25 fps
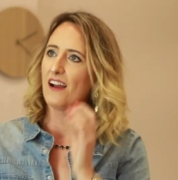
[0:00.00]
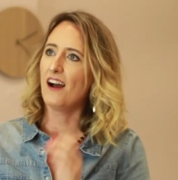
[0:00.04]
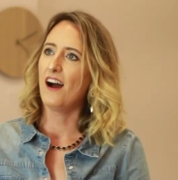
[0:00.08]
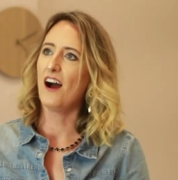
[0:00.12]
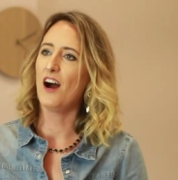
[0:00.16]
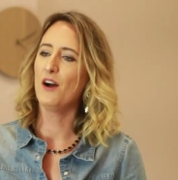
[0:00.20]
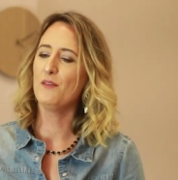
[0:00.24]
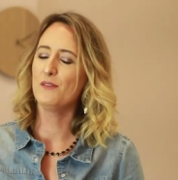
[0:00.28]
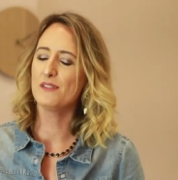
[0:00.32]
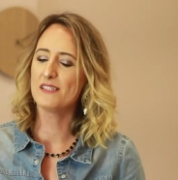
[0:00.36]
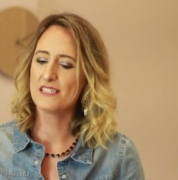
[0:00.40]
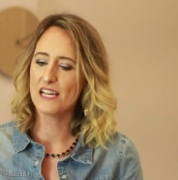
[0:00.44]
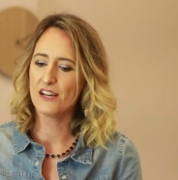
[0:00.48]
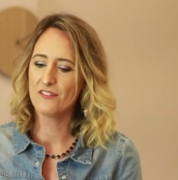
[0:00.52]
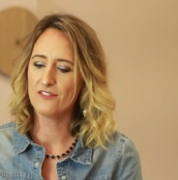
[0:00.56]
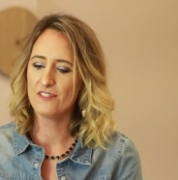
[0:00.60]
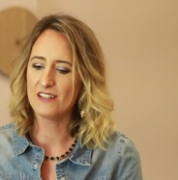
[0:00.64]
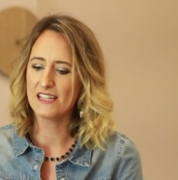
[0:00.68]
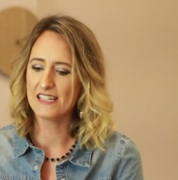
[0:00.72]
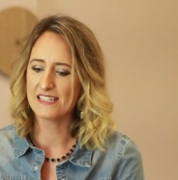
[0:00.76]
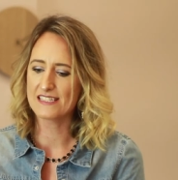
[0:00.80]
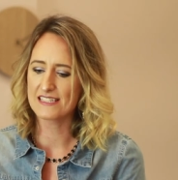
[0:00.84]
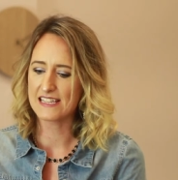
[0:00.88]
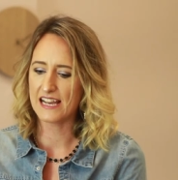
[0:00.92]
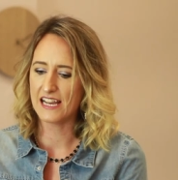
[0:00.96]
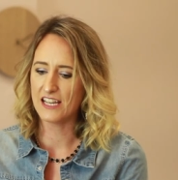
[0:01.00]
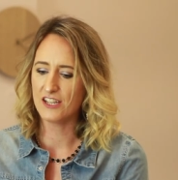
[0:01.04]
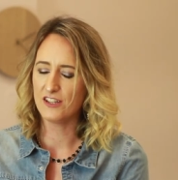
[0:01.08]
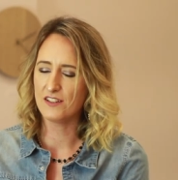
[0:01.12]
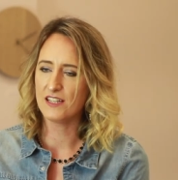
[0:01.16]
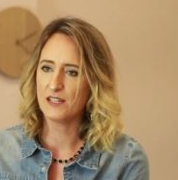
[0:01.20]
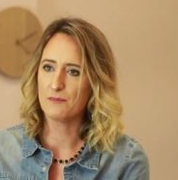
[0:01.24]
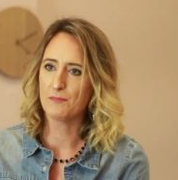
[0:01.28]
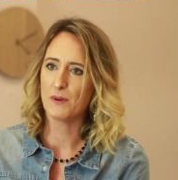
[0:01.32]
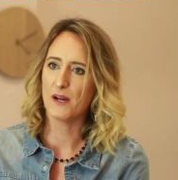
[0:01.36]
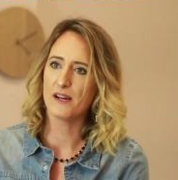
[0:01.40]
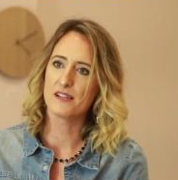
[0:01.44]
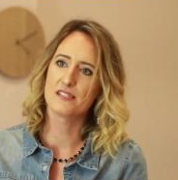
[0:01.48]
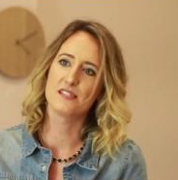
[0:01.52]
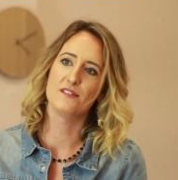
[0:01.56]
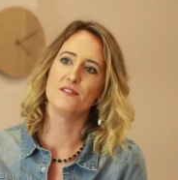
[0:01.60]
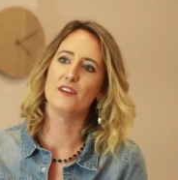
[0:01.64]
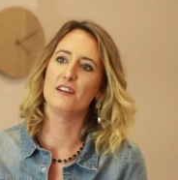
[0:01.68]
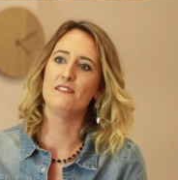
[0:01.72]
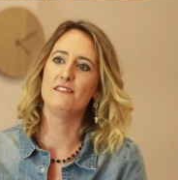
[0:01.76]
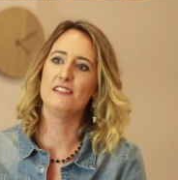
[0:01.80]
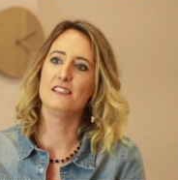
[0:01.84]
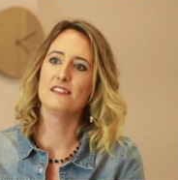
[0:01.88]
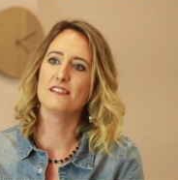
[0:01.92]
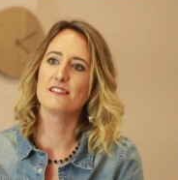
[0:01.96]
I would definitely say you need
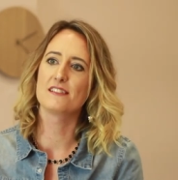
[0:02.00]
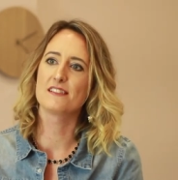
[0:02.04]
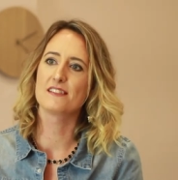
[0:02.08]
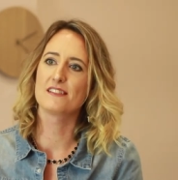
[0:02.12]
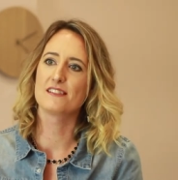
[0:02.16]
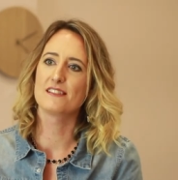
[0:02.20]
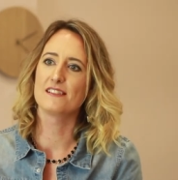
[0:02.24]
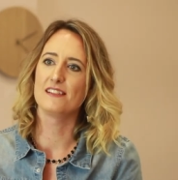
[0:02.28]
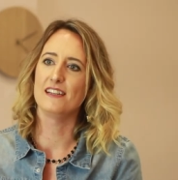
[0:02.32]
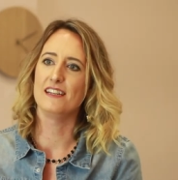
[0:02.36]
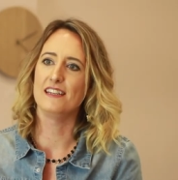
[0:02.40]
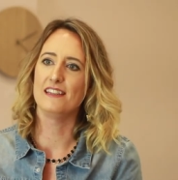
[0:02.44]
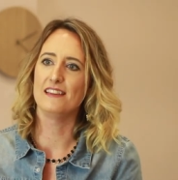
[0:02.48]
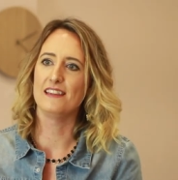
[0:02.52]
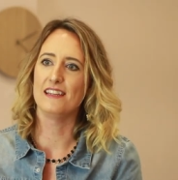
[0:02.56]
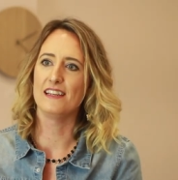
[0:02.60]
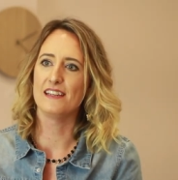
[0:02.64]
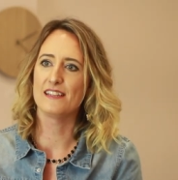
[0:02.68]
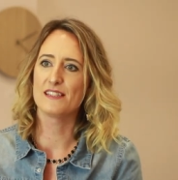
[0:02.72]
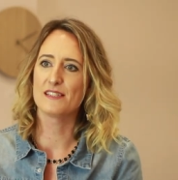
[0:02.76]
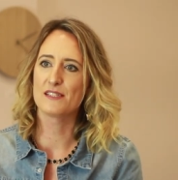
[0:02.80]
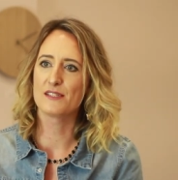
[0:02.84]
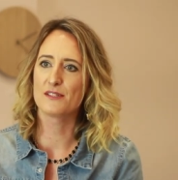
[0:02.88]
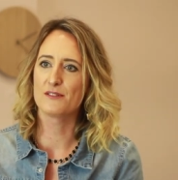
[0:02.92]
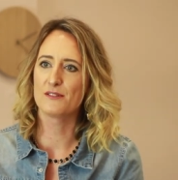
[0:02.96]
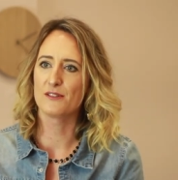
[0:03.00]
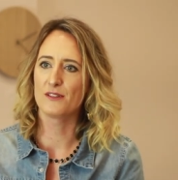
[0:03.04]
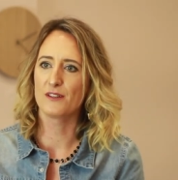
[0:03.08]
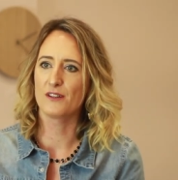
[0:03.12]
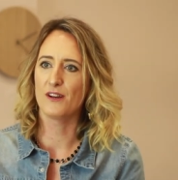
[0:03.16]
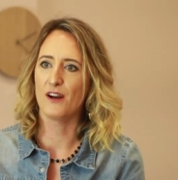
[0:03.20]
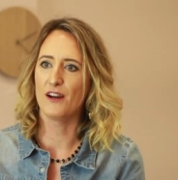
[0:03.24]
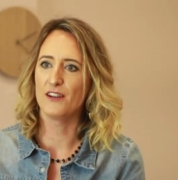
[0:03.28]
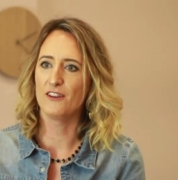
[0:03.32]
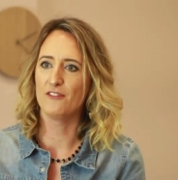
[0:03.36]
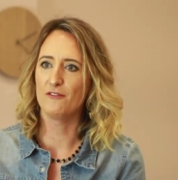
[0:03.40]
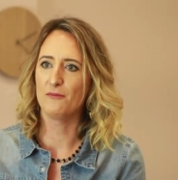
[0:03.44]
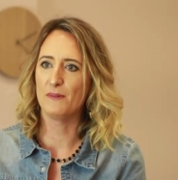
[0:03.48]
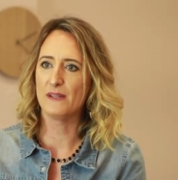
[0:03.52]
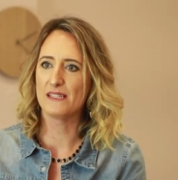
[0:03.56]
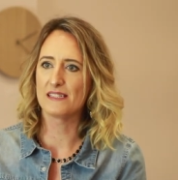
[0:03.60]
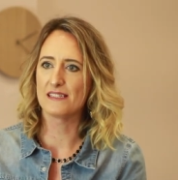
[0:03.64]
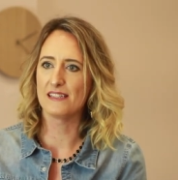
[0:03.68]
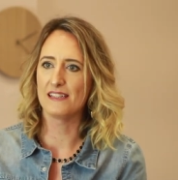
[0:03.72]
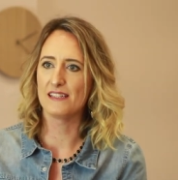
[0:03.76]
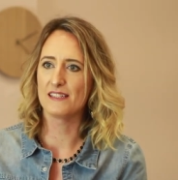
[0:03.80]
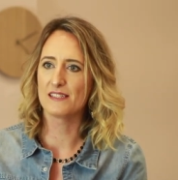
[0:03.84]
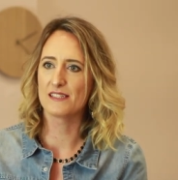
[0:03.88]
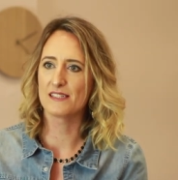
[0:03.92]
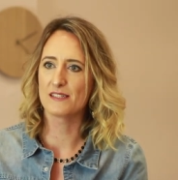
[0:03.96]
perseverance in this kind of
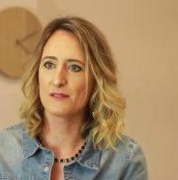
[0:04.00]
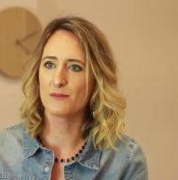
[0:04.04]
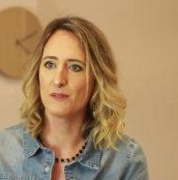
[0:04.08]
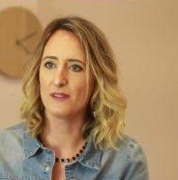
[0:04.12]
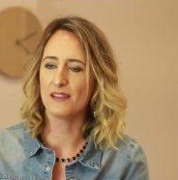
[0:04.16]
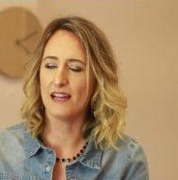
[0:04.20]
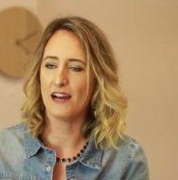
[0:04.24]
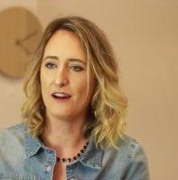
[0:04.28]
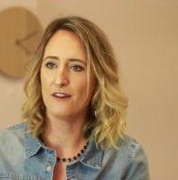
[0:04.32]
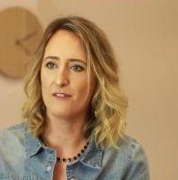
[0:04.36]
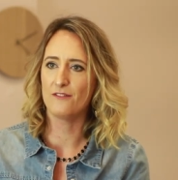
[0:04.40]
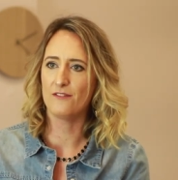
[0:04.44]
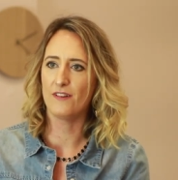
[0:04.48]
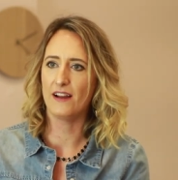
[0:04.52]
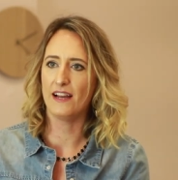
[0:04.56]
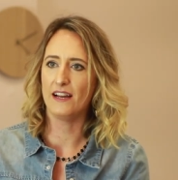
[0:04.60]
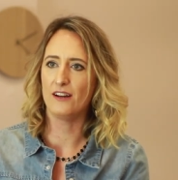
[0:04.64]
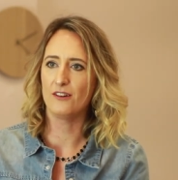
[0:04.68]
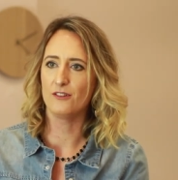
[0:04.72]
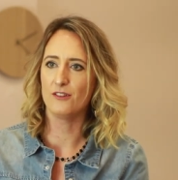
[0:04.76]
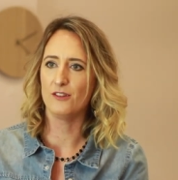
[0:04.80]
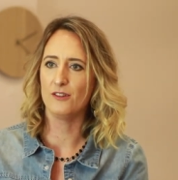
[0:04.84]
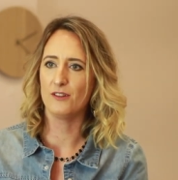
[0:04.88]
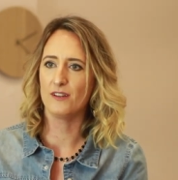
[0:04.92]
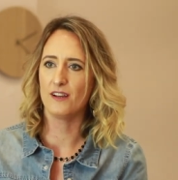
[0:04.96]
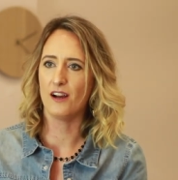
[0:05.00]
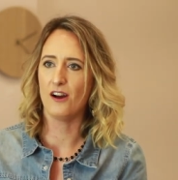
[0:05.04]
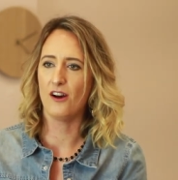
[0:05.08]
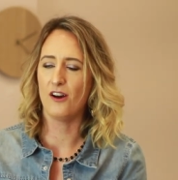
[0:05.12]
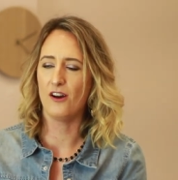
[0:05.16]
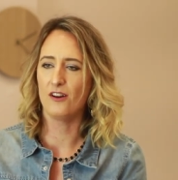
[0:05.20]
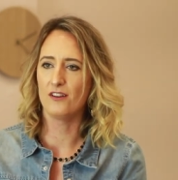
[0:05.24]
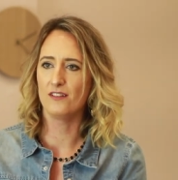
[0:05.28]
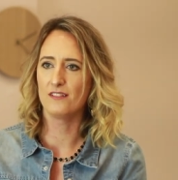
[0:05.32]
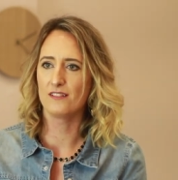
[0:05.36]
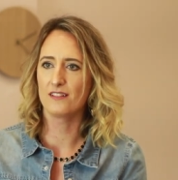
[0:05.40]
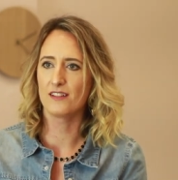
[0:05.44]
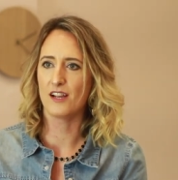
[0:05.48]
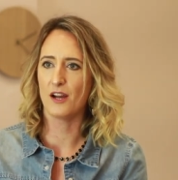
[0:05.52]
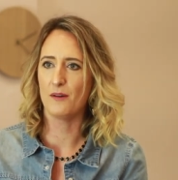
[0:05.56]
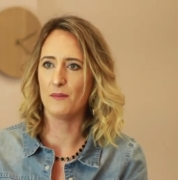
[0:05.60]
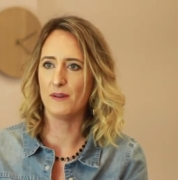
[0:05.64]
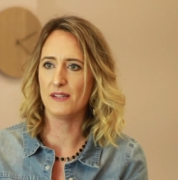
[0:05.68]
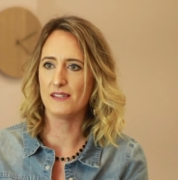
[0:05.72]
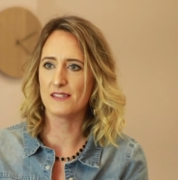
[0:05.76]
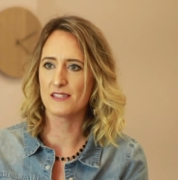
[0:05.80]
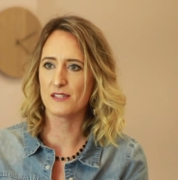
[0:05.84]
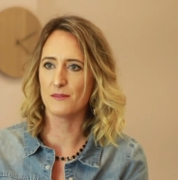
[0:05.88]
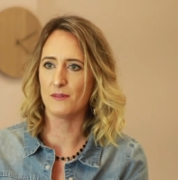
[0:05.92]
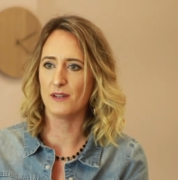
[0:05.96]
business. Without fail, you can't go
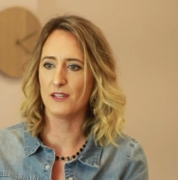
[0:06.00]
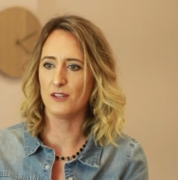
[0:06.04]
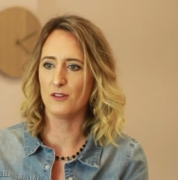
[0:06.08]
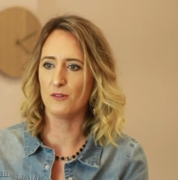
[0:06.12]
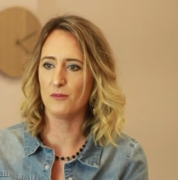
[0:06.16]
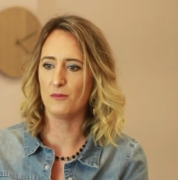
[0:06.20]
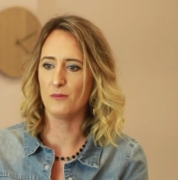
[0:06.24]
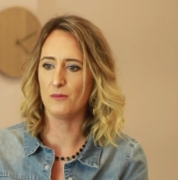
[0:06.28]
into it.